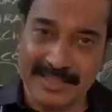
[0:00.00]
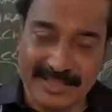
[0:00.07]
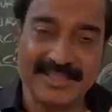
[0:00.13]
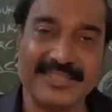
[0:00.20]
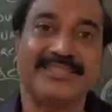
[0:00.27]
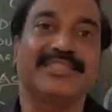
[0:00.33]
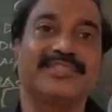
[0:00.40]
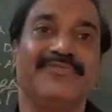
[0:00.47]

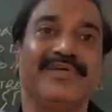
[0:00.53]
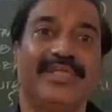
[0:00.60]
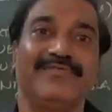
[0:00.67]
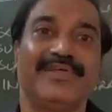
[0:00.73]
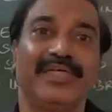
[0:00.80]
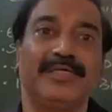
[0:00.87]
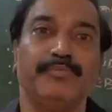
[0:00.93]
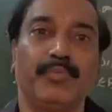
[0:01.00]
This is very,
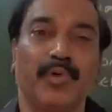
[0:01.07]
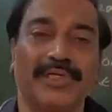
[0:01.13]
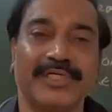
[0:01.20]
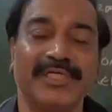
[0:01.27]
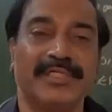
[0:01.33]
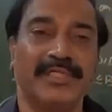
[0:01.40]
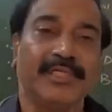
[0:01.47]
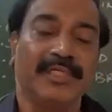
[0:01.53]
very
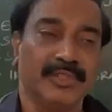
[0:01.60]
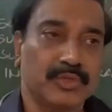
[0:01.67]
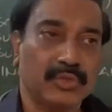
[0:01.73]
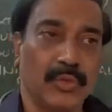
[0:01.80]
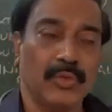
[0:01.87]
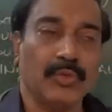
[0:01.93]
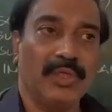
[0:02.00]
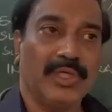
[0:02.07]
important.
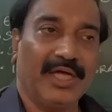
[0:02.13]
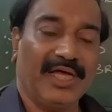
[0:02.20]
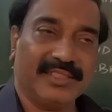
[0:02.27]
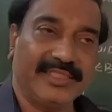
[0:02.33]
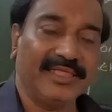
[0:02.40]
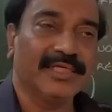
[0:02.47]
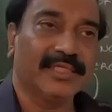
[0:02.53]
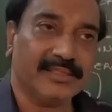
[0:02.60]
So I
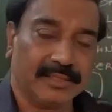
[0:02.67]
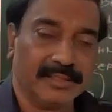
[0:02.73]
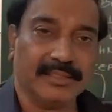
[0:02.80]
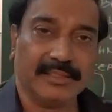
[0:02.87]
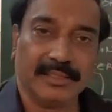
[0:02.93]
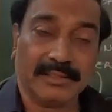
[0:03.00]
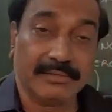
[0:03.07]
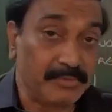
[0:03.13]
think
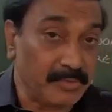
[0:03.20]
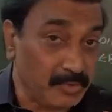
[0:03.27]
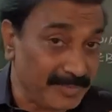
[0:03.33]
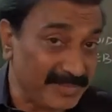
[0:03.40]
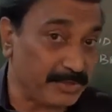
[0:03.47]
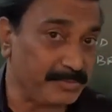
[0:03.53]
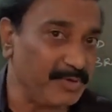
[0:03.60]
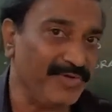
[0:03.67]
you
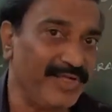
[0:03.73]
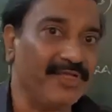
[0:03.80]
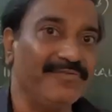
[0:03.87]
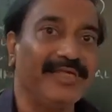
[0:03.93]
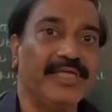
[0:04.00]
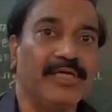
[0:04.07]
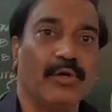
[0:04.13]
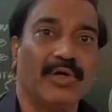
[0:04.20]
must be very,
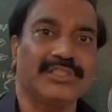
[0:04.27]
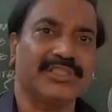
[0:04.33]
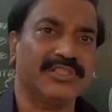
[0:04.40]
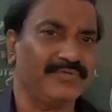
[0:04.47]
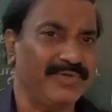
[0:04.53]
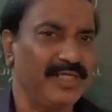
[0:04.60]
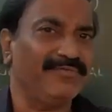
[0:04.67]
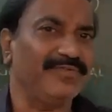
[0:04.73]
very cautious.
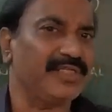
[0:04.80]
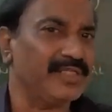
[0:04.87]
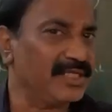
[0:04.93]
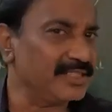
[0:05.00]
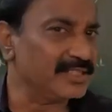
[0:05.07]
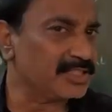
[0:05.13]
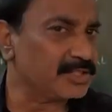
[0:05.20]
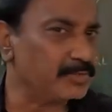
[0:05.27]
Whenever there
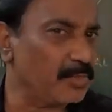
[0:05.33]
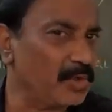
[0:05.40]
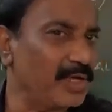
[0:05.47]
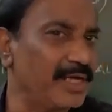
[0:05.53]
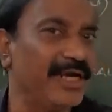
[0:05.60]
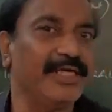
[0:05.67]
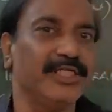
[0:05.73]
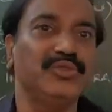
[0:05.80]
is a small
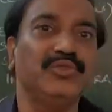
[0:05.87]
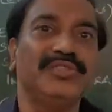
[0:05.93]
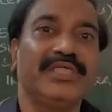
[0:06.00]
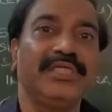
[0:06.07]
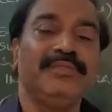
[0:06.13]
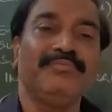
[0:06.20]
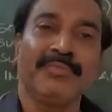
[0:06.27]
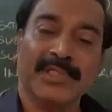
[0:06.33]
head
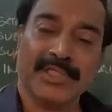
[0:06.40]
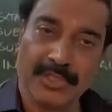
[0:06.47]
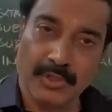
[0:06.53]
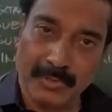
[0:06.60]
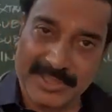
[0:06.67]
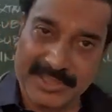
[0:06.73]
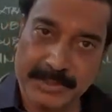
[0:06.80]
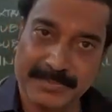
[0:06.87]
injury, you
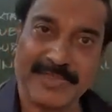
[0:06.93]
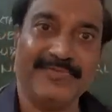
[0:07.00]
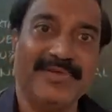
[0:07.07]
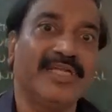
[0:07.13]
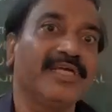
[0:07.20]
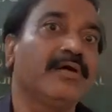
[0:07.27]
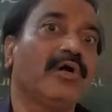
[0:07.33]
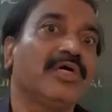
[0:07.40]
must be
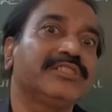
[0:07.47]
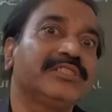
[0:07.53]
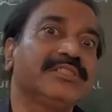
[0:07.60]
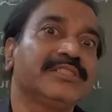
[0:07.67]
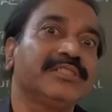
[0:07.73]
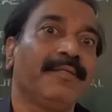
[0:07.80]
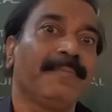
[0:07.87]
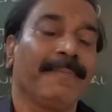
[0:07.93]
very
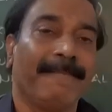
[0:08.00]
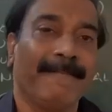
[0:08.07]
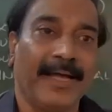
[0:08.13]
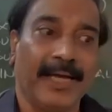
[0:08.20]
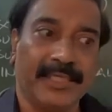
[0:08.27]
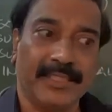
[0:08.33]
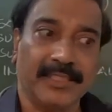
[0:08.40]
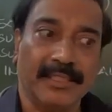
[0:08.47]
cautious,
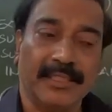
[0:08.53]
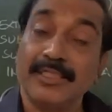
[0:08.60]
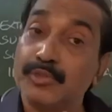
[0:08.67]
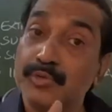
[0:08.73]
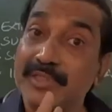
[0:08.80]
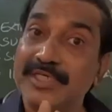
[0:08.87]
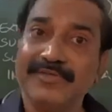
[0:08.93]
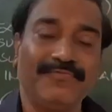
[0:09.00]
and
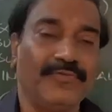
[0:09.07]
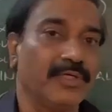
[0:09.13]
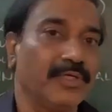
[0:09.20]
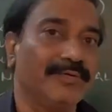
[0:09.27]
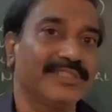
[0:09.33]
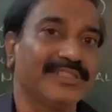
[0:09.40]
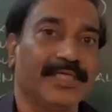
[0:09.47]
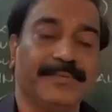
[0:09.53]
24
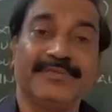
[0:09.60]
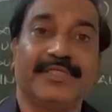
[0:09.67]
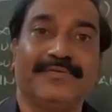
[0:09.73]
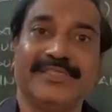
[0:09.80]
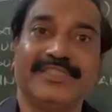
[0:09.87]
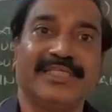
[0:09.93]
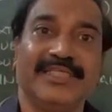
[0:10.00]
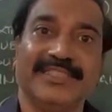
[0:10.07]
hours
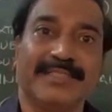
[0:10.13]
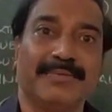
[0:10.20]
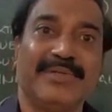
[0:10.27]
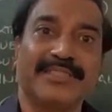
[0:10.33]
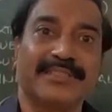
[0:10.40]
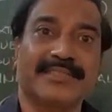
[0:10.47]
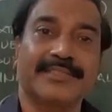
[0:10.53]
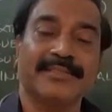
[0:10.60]
observation is a
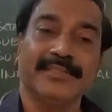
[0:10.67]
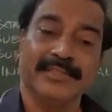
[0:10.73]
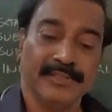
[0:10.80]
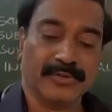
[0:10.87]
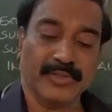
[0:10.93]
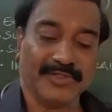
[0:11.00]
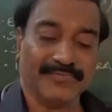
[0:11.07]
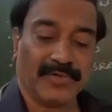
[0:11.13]
must.
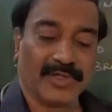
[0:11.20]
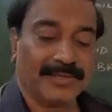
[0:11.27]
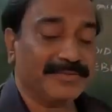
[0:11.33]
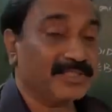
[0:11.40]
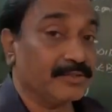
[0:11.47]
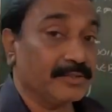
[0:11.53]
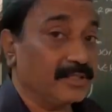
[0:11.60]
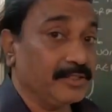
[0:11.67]

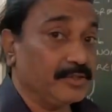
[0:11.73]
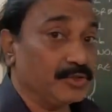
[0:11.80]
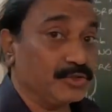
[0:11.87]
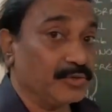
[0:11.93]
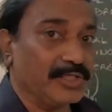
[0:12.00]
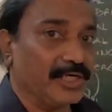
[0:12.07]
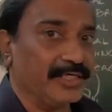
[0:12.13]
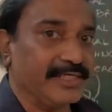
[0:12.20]
You
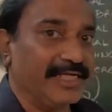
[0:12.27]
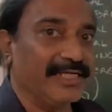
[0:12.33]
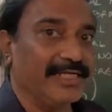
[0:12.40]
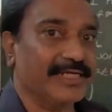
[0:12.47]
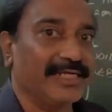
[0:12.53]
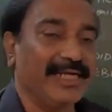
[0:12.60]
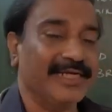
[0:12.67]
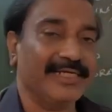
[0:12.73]
should not take it
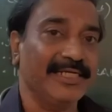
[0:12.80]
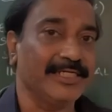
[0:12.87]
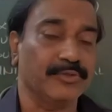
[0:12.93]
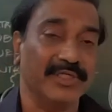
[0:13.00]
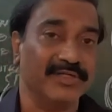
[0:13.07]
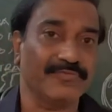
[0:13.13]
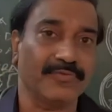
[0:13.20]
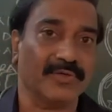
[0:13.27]
lightly.
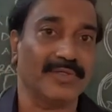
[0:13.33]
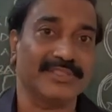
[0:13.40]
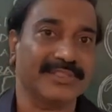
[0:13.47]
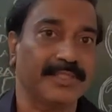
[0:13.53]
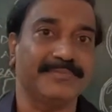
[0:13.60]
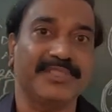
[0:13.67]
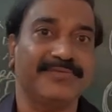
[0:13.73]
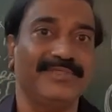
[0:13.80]
24 hours
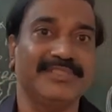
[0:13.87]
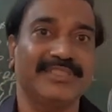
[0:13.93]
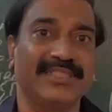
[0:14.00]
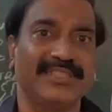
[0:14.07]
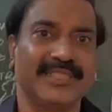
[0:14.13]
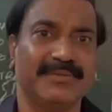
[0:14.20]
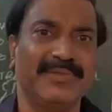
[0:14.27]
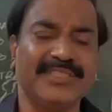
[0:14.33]
observation
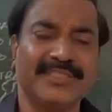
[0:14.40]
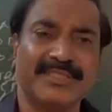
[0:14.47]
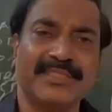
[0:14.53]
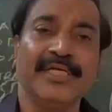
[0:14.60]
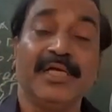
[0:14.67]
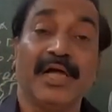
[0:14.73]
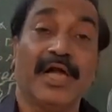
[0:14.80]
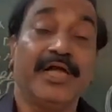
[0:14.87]
is a must,
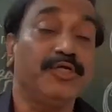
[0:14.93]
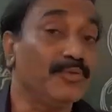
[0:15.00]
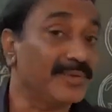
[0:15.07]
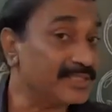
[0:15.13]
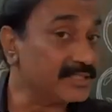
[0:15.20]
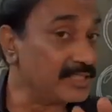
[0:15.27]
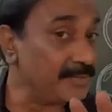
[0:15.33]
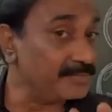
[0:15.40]
and you
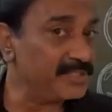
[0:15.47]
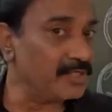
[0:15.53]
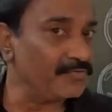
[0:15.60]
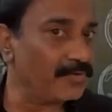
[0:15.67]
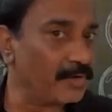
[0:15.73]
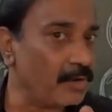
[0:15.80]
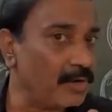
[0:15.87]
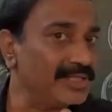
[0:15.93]
must observe
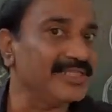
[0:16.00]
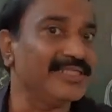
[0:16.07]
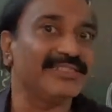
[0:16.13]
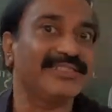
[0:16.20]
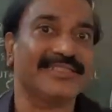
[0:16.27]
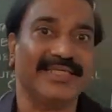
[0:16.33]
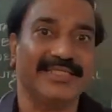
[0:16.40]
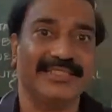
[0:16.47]
for all these
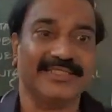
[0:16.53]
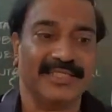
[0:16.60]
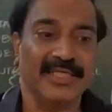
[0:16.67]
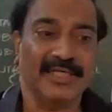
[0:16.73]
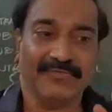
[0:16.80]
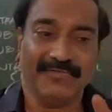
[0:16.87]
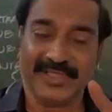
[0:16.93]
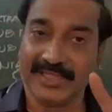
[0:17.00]
signs,
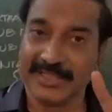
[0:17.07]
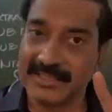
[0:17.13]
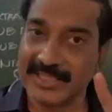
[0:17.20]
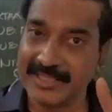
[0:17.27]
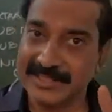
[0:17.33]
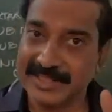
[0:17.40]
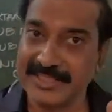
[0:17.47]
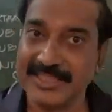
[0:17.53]
whether there
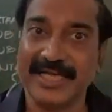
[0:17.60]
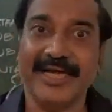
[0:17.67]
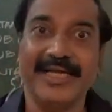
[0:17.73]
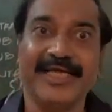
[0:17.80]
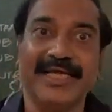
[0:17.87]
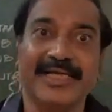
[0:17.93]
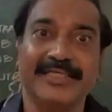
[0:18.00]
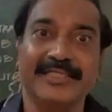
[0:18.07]
is any
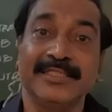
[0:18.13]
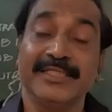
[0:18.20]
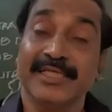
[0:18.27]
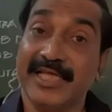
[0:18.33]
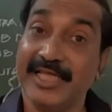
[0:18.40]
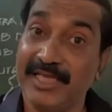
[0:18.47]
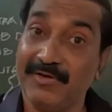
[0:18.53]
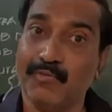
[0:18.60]
headache,
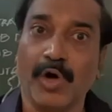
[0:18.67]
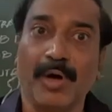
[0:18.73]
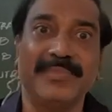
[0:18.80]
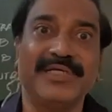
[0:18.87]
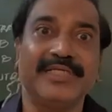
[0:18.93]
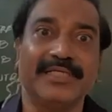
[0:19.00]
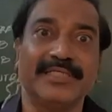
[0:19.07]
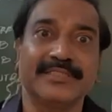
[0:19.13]
any
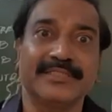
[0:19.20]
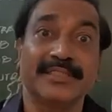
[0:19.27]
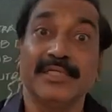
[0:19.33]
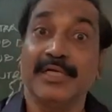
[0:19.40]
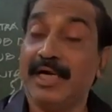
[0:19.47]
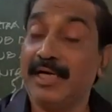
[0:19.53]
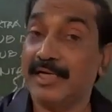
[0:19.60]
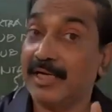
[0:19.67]
vomitings,
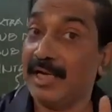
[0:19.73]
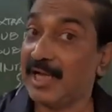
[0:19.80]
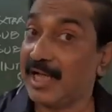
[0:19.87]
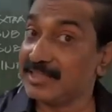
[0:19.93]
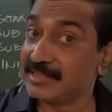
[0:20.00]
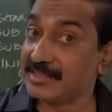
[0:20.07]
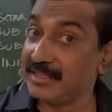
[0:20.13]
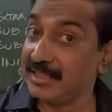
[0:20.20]
and
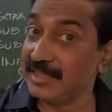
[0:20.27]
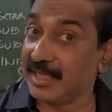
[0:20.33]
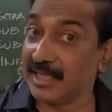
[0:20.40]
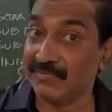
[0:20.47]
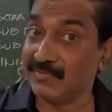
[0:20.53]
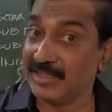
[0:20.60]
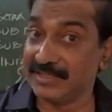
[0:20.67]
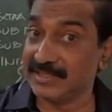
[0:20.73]
lastly
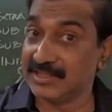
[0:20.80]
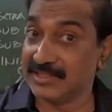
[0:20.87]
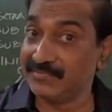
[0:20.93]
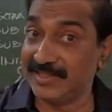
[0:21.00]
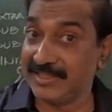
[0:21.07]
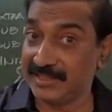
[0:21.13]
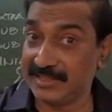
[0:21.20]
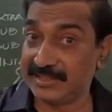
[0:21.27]
convulsions,
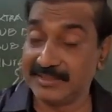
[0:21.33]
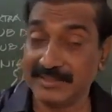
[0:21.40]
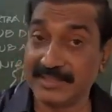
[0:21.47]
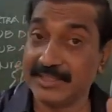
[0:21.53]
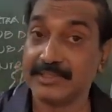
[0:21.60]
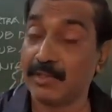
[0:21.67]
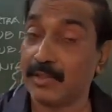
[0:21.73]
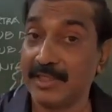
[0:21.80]
fits.
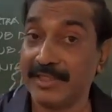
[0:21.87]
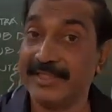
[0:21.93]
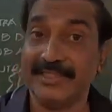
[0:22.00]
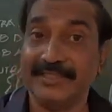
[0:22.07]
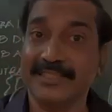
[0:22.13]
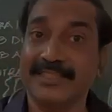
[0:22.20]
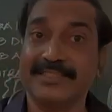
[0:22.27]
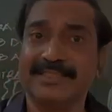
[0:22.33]
These are all
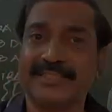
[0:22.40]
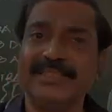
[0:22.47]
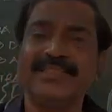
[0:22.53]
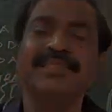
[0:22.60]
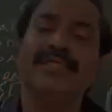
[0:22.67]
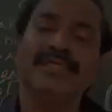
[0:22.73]
dangerous things.